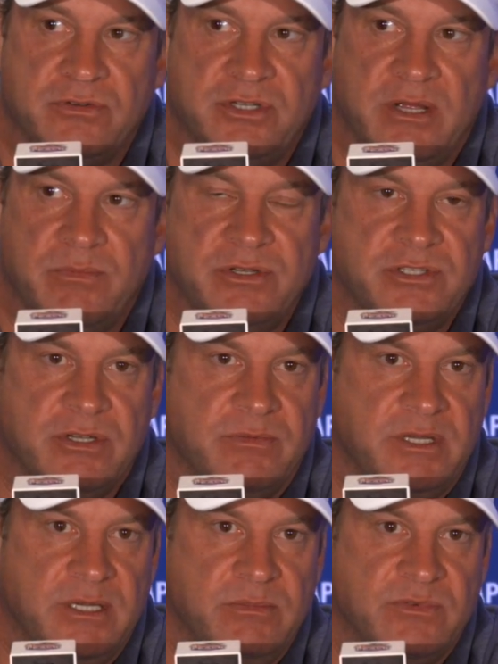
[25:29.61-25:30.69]
championship
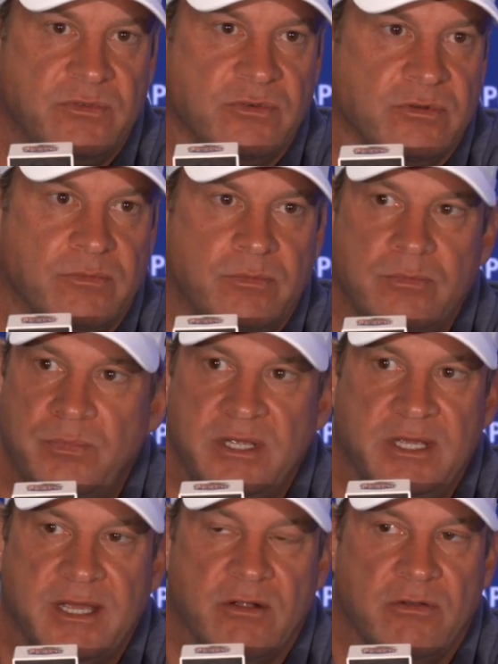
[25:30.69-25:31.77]
teams for
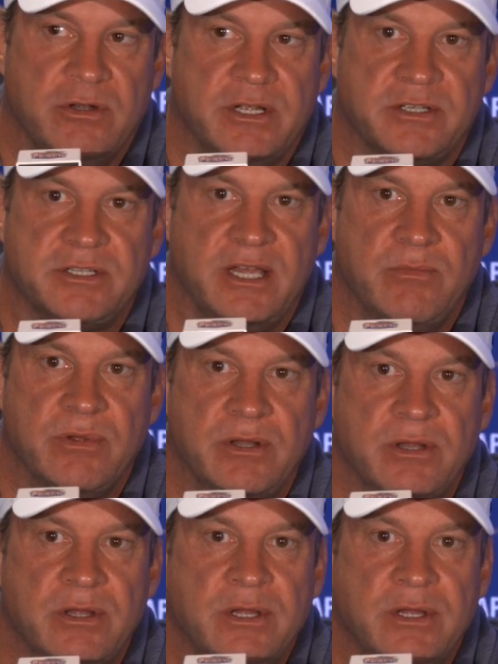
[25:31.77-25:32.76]
Pete Carroll and Nick Saban.